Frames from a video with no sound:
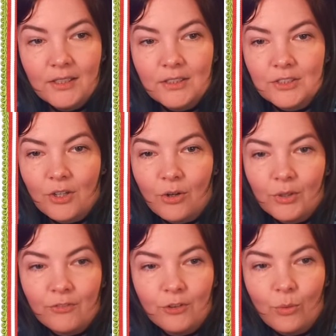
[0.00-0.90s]
So
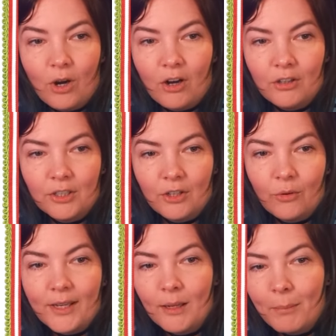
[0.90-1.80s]
if you are,
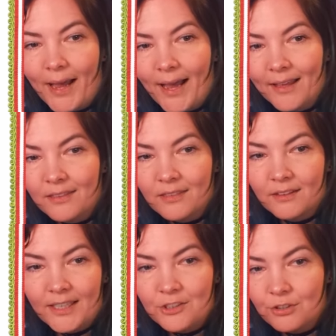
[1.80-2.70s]
in a bath,
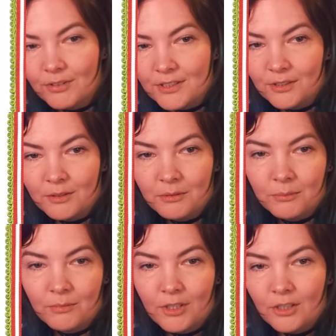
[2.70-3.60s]
naturism,